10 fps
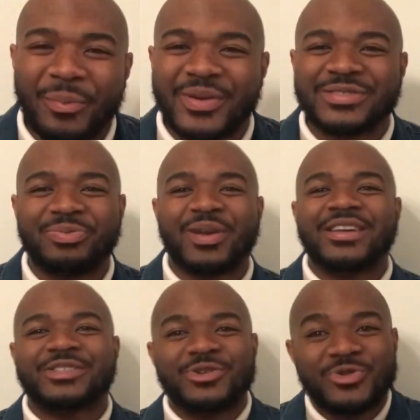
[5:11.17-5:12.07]
press
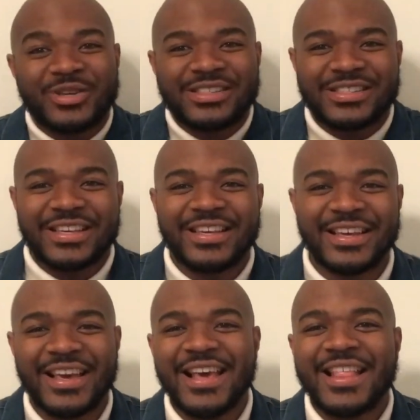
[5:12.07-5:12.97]
play so you can see
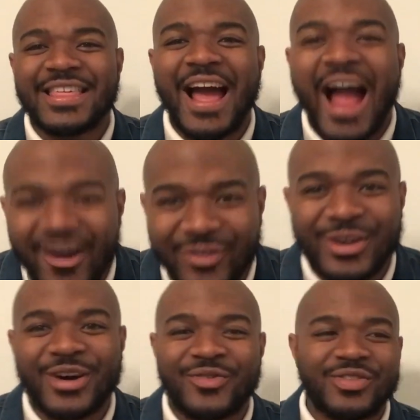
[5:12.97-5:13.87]
the
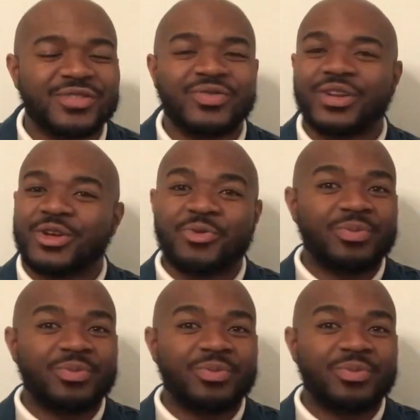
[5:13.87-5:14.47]
after of this video.